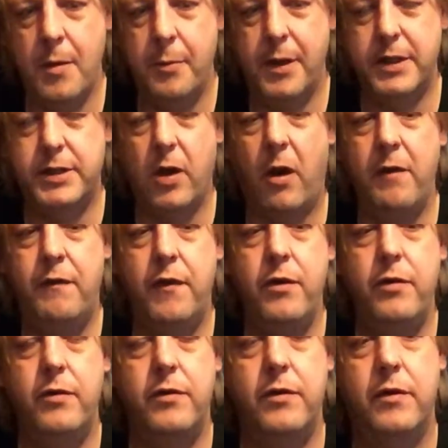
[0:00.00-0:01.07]
But
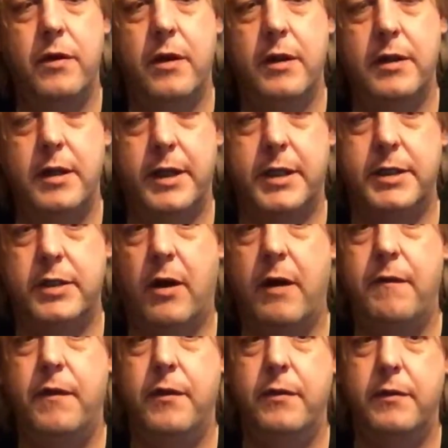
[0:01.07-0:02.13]
typhoon, like a
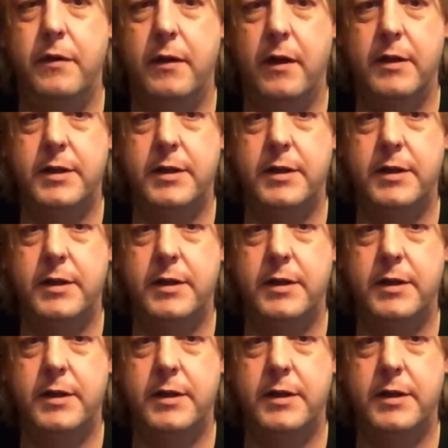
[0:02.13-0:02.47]
typhoon.